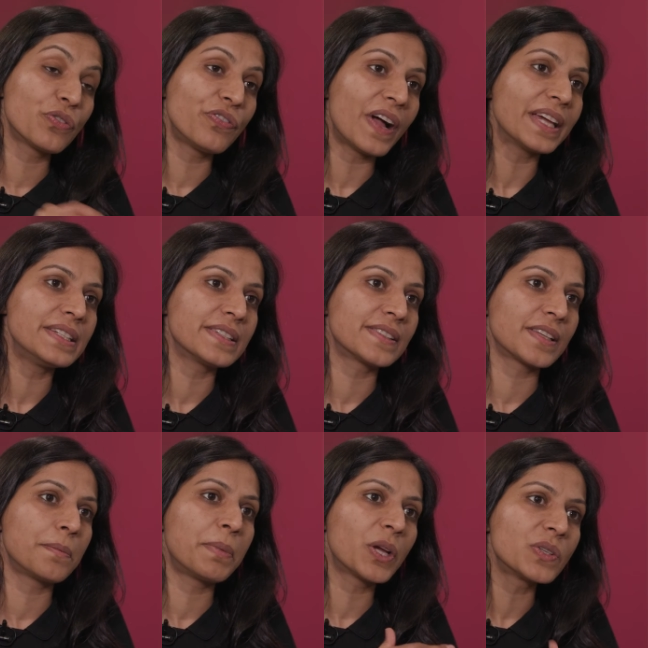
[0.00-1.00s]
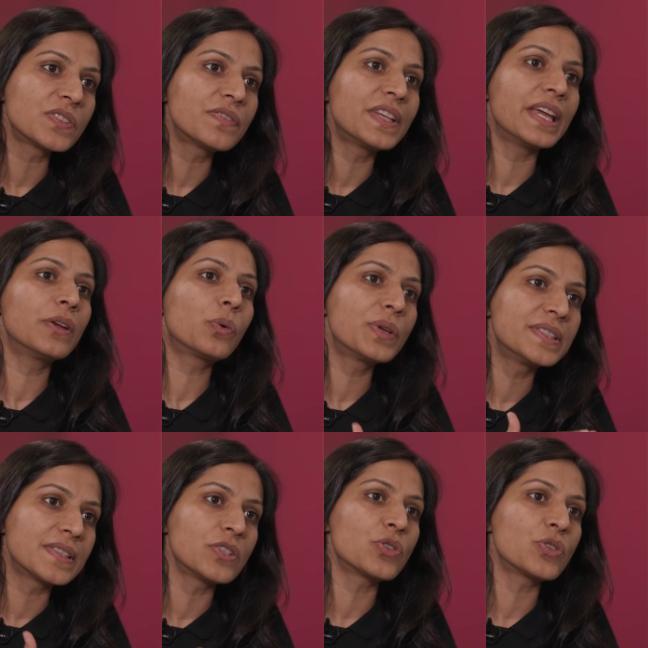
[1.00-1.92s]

you find is that because of the increase in